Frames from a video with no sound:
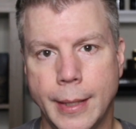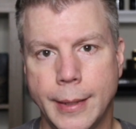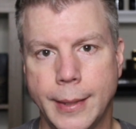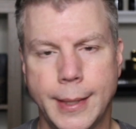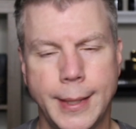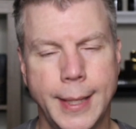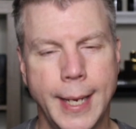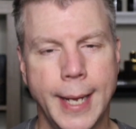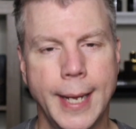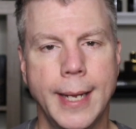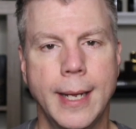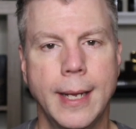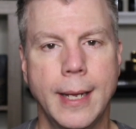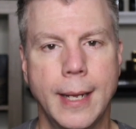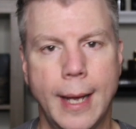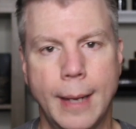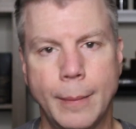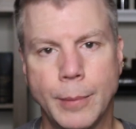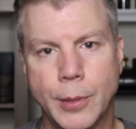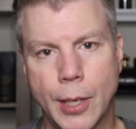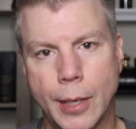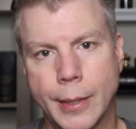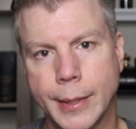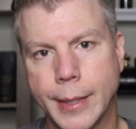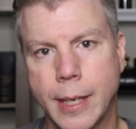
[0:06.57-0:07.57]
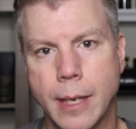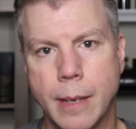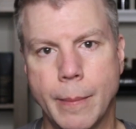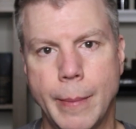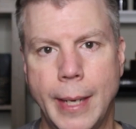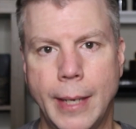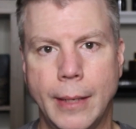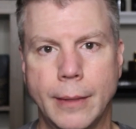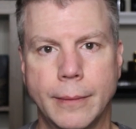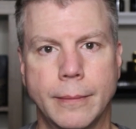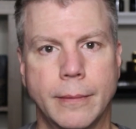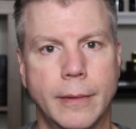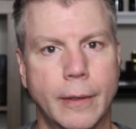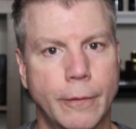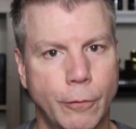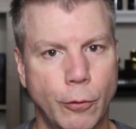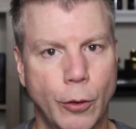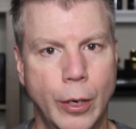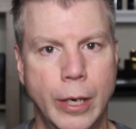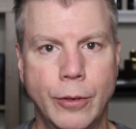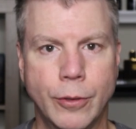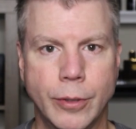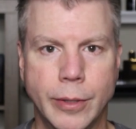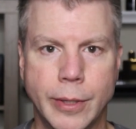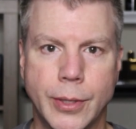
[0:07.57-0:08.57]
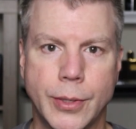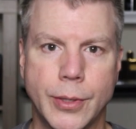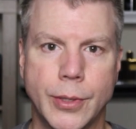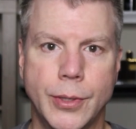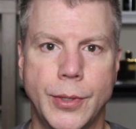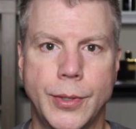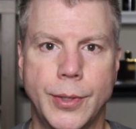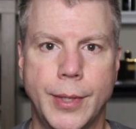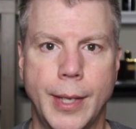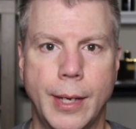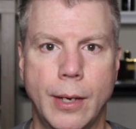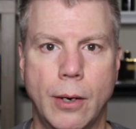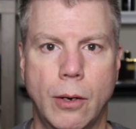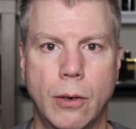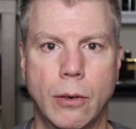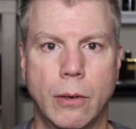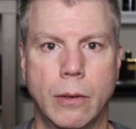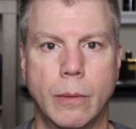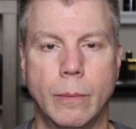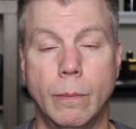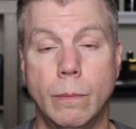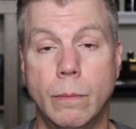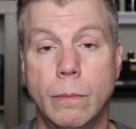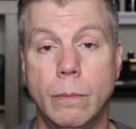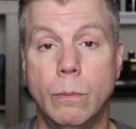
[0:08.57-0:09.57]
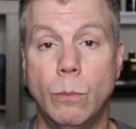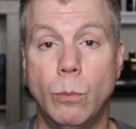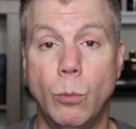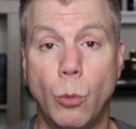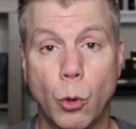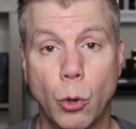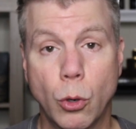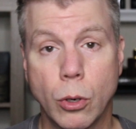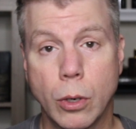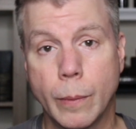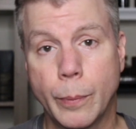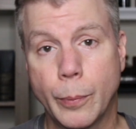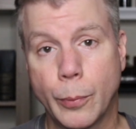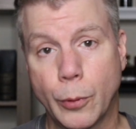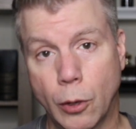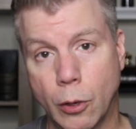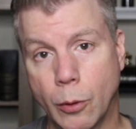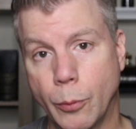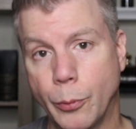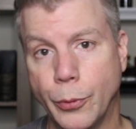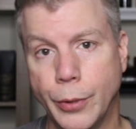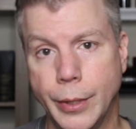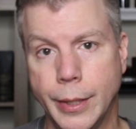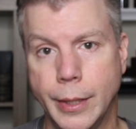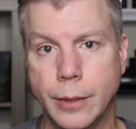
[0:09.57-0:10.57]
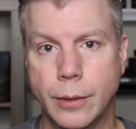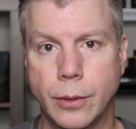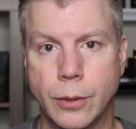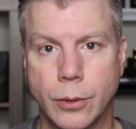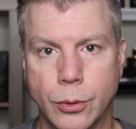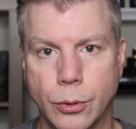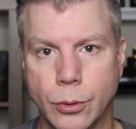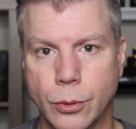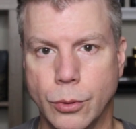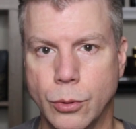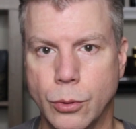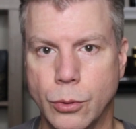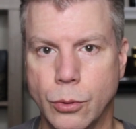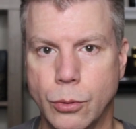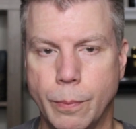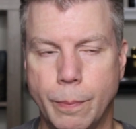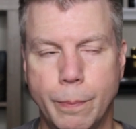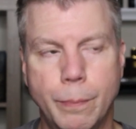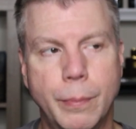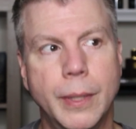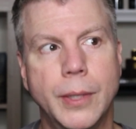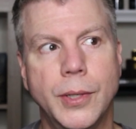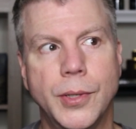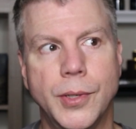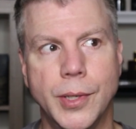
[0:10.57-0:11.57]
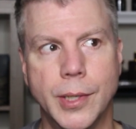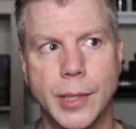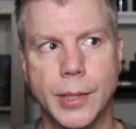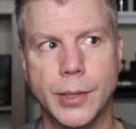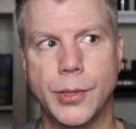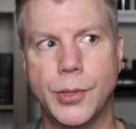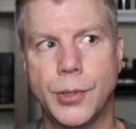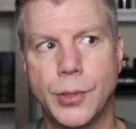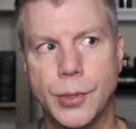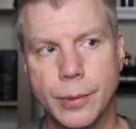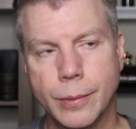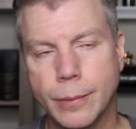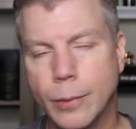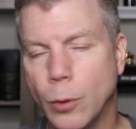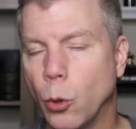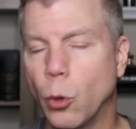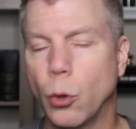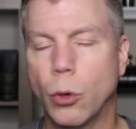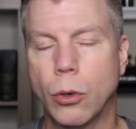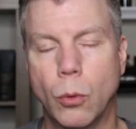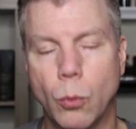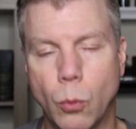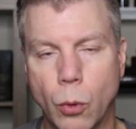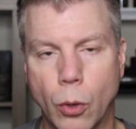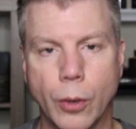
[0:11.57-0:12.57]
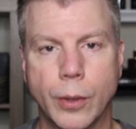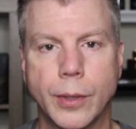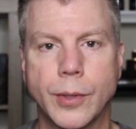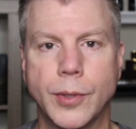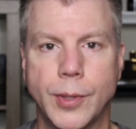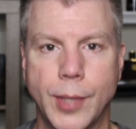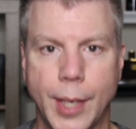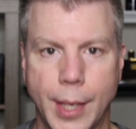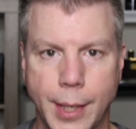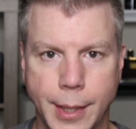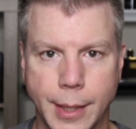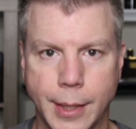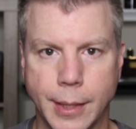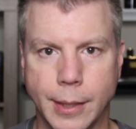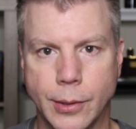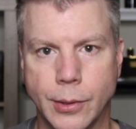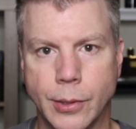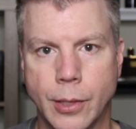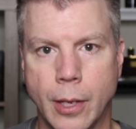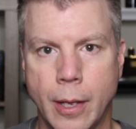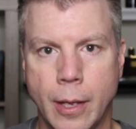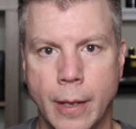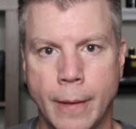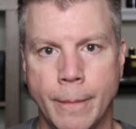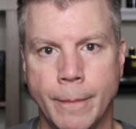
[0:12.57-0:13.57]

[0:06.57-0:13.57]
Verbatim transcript: Today I'm talking about fragrances that are more appropriate to business or work settings.